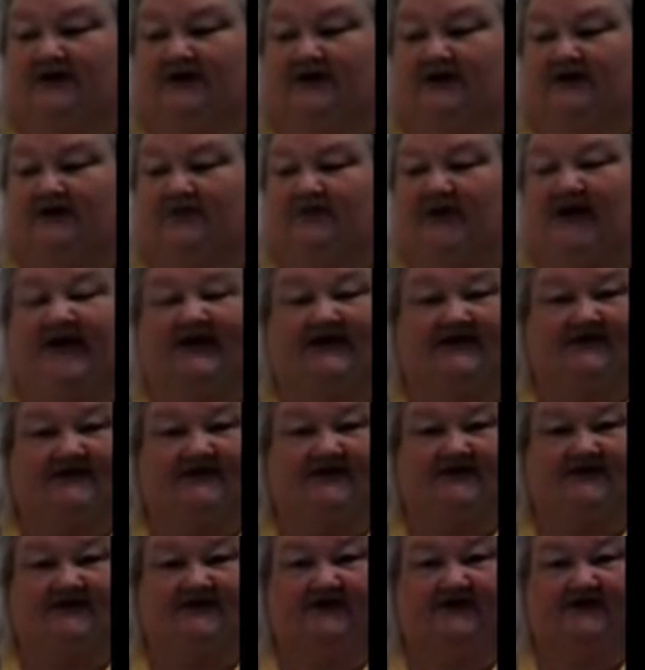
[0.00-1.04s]
her paints
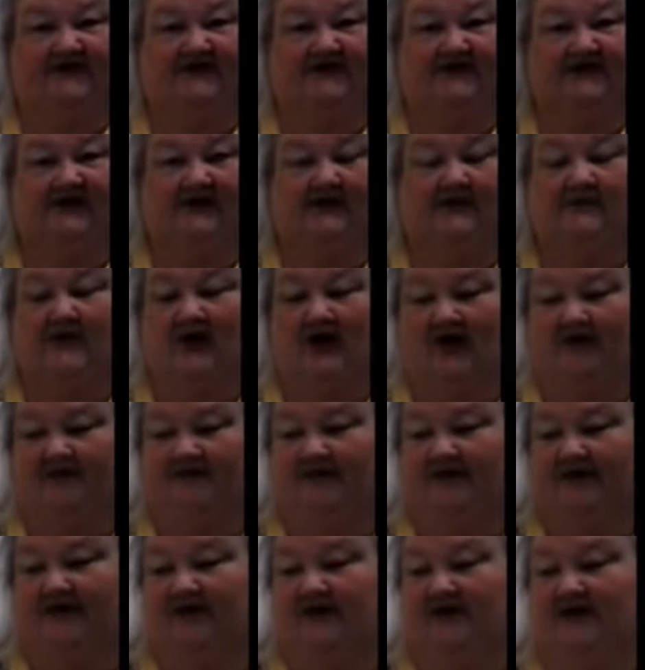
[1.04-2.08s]
have started to come off.
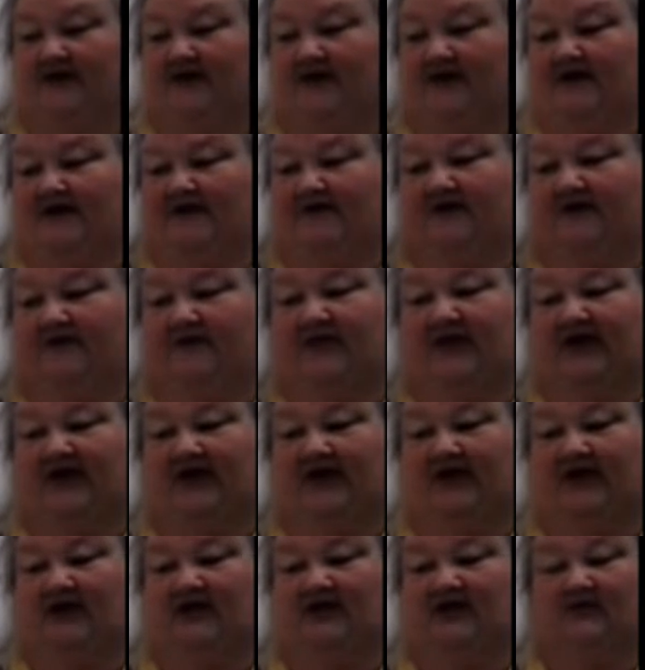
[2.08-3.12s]
So I'm
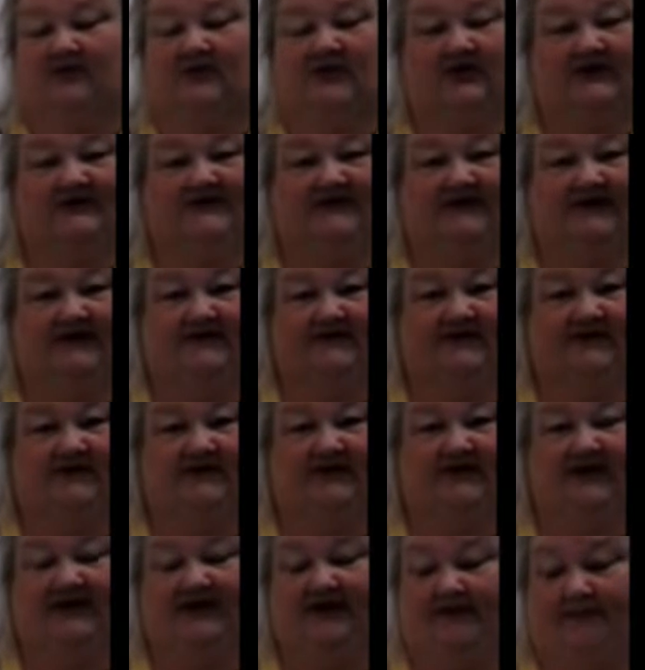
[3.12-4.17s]
being a little more gentle
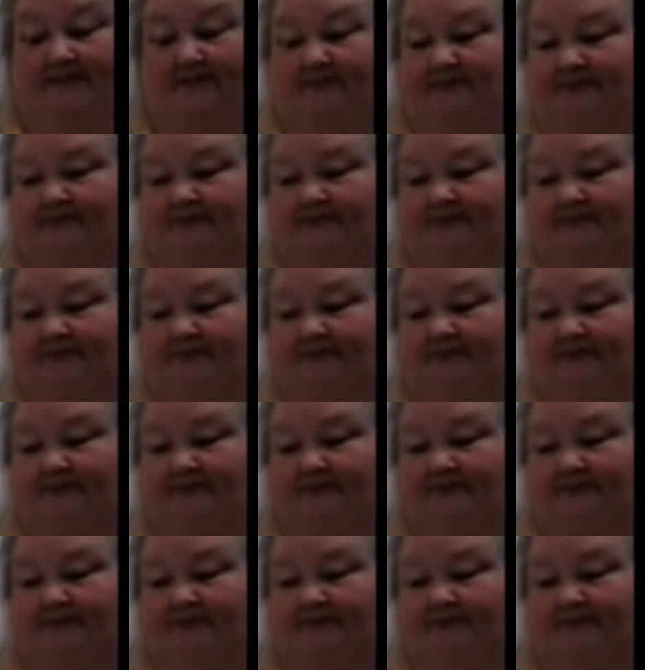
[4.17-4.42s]
with him.